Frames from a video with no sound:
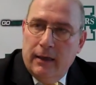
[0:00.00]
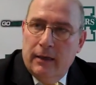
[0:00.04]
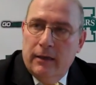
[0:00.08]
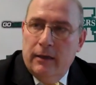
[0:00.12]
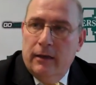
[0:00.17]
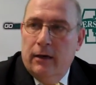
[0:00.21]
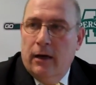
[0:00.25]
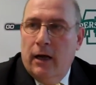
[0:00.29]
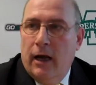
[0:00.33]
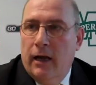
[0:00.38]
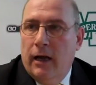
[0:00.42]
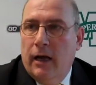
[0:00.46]
Uh,
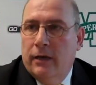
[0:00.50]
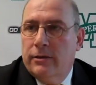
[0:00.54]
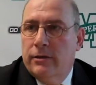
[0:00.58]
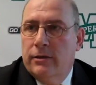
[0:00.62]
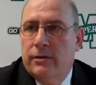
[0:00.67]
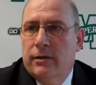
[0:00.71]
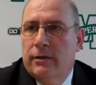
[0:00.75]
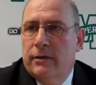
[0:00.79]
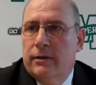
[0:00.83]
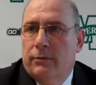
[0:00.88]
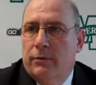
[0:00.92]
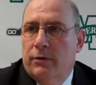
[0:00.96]
you know, I, I,
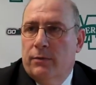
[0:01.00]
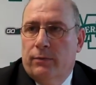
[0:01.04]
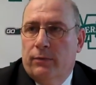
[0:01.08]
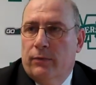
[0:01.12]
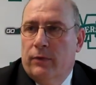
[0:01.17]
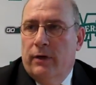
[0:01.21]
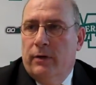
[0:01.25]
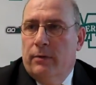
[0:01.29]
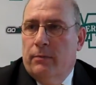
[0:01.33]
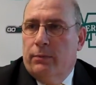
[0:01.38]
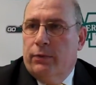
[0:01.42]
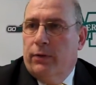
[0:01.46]
just think we,
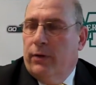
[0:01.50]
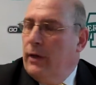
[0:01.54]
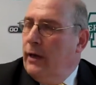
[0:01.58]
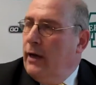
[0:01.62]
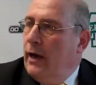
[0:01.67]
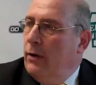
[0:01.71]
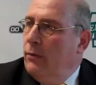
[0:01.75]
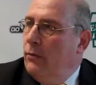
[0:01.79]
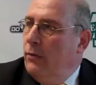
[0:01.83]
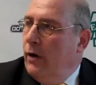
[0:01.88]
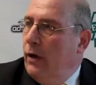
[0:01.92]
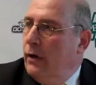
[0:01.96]
we didn't play
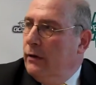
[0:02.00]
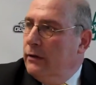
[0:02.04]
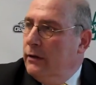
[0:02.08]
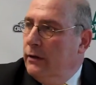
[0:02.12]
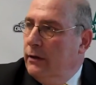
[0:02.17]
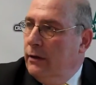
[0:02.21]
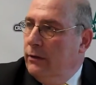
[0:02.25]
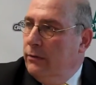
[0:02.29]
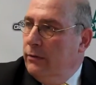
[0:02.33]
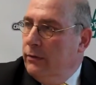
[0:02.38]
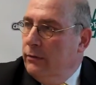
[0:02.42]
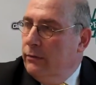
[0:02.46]
that well.
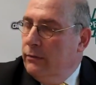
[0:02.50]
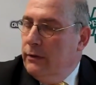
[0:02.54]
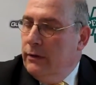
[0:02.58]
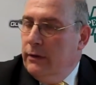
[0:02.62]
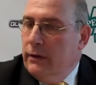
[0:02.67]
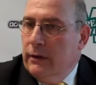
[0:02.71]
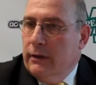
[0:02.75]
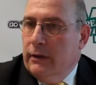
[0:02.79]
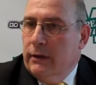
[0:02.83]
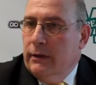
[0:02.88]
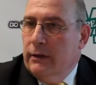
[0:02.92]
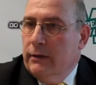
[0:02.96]
You know, we we,
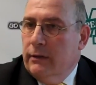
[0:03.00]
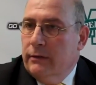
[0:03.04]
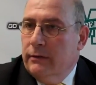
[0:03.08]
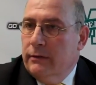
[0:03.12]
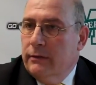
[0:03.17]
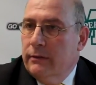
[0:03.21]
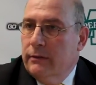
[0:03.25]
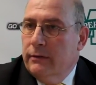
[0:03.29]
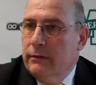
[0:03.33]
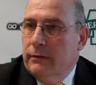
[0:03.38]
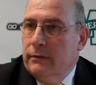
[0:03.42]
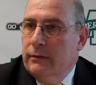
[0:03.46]
uh,
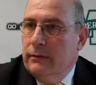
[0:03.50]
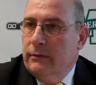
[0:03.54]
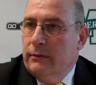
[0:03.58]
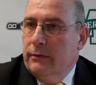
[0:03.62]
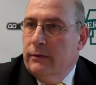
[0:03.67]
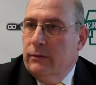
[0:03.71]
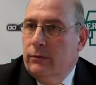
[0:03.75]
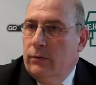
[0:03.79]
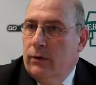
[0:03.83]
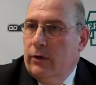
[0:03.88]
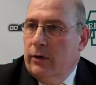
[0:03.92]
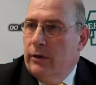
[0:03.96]

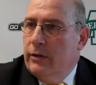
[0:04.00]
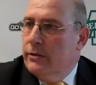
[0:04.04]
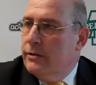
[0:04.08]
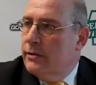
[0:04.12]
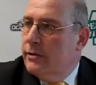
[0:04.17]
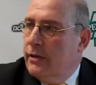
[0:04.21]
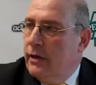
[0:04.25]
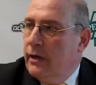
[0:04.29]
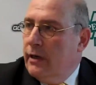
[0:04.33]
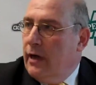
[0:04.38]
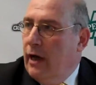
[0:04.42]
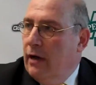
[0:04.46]
we weren't in
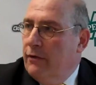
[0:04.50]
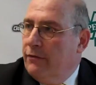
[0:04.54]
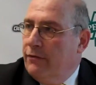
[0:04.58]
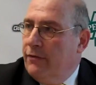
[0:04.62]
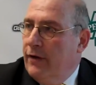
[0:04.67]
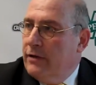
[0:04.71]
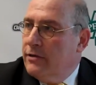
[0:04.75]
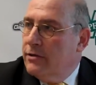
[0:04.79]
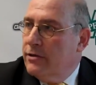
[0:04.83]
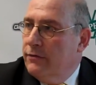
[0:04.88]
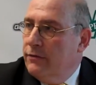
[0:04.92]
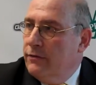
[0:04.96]
sync
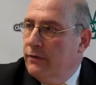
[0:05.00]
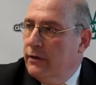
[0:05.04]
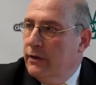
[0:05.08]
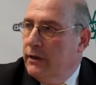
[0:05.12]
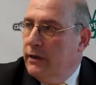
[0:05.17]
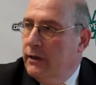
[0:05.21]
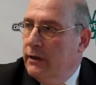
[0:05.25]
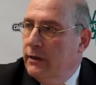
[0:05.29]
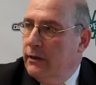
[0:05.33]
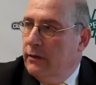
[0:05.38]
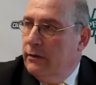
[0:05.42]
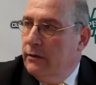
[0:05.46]

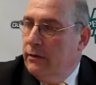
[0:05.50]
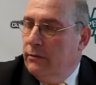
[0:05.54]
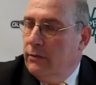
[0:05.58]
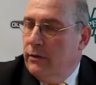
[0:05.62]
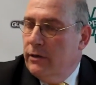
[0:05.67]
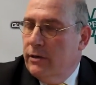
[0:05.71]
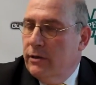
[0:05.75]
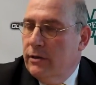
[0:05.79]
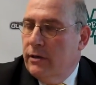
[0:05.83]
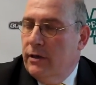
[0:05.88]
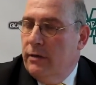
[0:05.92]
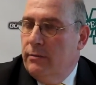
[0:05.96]
offensively. Uh, we
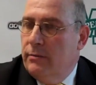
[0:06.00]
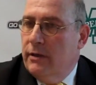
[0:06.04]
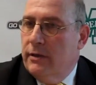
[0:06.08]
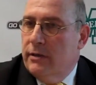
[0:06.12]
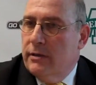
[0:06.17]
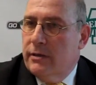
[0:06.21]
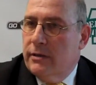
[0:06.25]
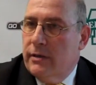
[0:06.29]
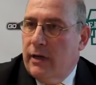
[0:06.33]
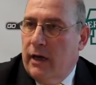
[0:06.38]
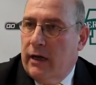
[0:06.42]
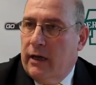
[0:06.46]
seemed in
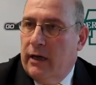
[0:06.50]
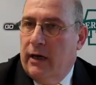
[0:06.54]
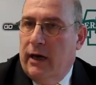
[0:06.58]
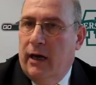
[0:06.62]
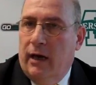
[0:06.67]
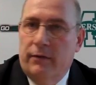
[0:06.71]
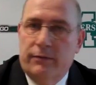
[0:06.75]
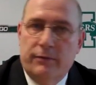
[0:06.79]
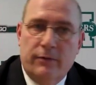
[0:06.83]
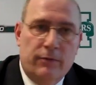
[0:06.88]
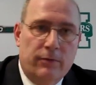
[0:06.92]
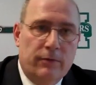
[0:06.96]
the second
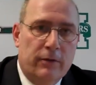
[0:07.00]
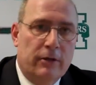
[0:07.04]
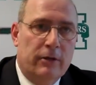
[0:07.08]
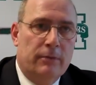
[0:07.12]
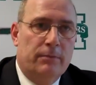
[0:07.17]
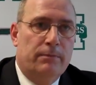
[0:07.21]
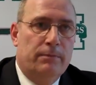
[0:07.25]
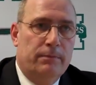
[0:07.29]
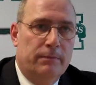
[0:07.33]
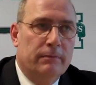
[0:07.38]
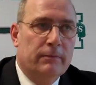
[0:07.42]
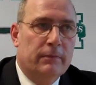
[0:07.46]
half to really
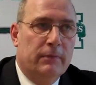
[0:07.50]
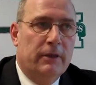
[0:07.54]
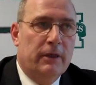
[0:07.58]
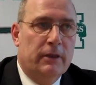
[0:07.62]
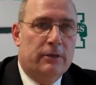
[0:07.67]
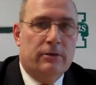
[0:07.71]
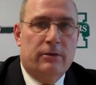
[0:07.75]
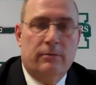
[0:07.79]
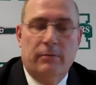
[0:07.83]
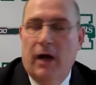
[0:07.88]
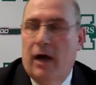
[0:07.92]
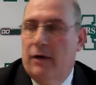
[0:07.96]

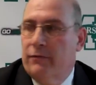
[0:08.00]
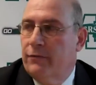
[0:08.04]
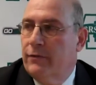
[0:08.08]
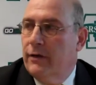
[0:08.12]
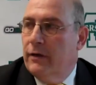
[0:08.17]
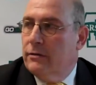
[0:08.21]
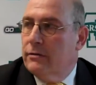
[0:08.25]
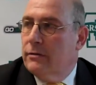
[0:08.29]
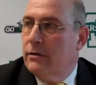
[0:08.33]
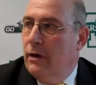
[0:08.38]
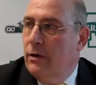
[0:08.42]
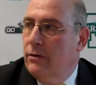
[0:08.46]
get some
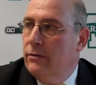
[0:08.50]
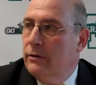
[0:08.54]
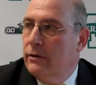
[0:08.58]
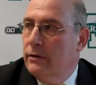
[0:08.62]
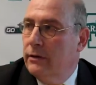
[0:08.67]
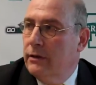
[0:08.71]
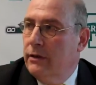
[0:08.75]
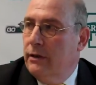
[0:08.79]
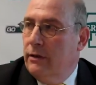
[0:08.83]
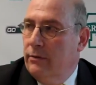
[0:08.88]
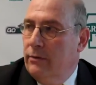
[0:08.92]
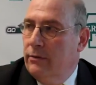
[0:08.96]
offense going.
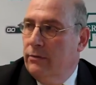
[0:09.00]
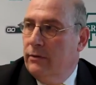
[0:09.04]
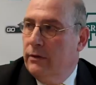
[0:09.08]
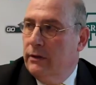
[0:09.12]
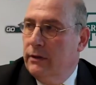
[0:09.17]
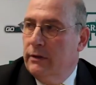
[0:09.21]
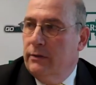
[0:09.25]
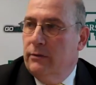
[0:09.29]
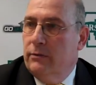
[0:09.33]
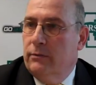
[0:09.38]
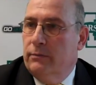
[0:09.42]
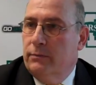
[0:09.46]
You know, we
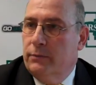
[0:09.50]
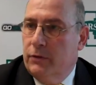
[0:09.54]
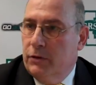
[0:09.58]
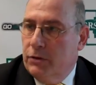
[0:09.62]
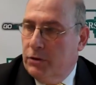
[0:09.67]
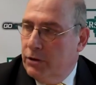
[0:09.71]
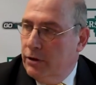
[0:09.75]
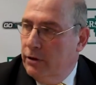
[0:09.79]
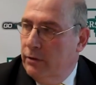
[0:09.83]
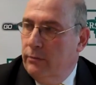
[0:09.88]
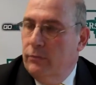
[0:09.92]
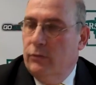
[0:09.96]
really were
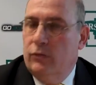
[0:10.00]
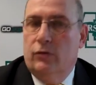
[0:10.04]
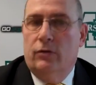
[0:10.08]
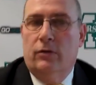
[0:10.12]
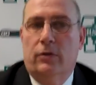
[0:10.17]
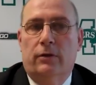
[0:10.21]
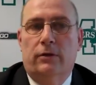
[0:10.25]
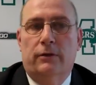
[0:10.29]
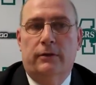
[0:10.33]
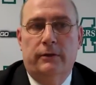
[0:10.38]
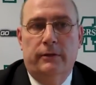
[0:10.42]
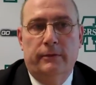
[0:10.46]
pushing it
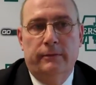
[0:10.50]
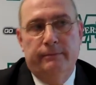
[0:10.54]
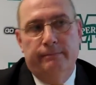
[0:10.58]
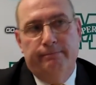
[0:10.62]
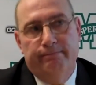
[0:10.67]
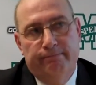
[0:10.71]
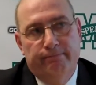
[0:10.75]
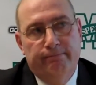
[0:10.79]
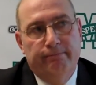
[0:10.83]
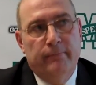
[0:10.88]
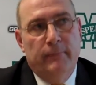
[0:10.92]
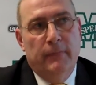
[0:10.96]
more, and
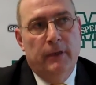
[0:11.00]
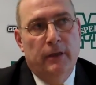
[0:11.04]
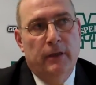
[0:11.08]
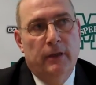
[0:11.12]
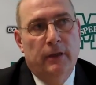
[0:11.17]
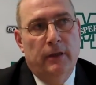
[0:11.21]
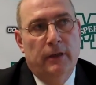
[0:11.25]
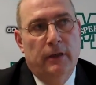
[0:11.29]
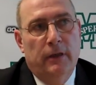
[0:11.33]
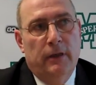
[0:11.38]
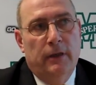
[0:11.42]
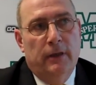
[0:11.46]

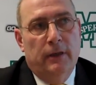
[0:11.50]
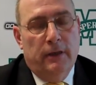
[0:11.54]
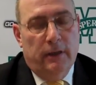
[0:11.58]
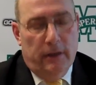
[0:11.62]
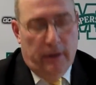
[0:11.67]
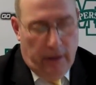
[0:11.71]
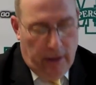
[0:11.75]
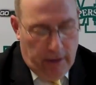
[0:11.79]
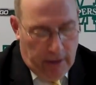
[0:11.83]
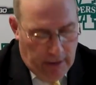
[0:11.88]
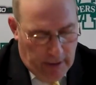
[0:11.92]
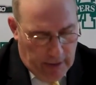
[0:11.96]
you
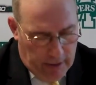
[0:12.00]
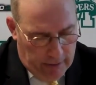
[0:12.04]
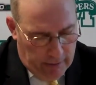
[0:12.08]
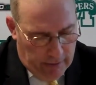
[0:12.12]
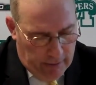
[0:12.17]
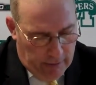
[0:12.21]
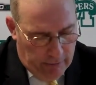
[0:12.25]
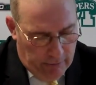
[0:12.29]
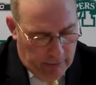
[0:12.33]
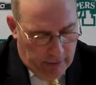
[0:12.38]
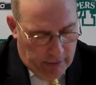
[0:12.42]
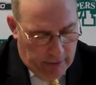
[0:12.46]
know,
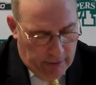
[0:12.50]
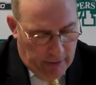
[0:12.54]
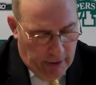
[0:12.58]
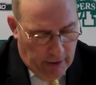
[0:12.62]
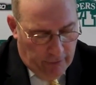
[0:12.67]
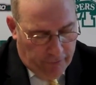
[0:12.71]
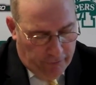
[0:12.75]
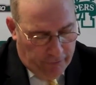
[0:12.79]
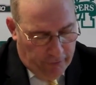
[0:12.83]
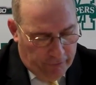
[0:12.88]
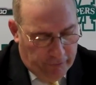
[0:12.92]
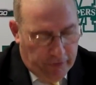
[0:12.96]
to
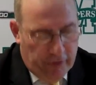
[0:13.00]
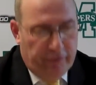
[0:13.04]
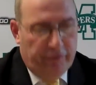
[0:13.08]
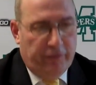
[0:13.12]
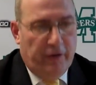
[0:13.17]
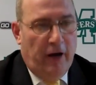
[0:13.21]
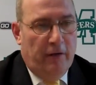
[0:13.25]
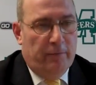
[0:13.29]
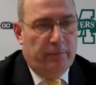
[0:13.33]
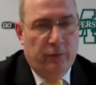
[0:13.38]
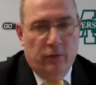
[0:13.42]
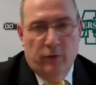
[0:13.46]
get
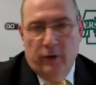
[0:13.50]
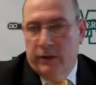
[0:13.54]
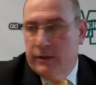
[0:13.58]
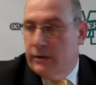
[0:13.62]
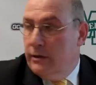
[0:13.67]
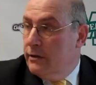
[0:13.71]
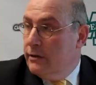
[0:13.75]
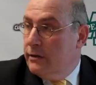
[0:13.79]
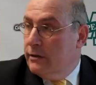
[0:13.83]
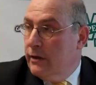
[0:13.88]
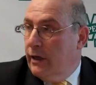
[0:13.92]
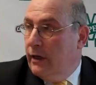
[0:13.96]
55
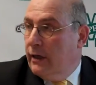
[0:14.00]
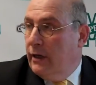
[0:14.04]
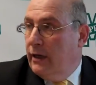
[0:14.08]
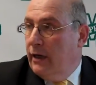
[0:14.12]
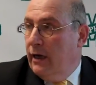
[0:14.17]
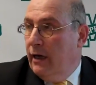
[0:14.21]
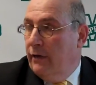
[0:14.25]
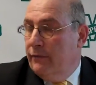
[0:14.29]
points in the second